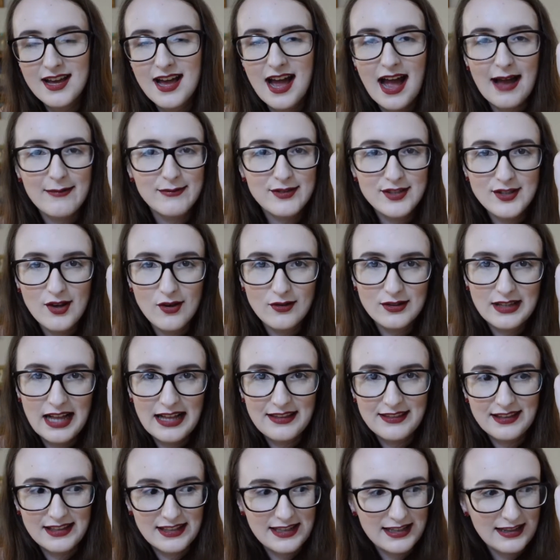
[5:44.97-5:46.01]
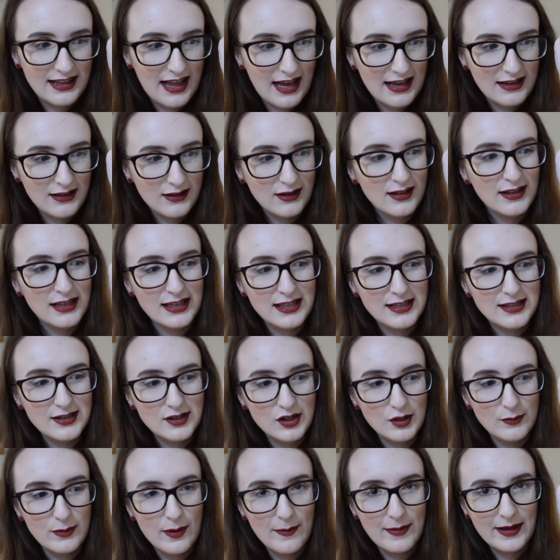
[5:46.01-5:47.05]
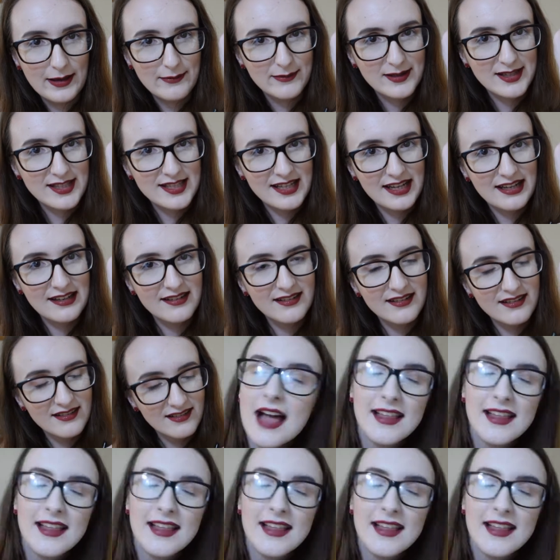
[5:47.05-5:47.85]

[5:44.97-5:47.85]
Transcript: I'm so glad that it like is super pigmented.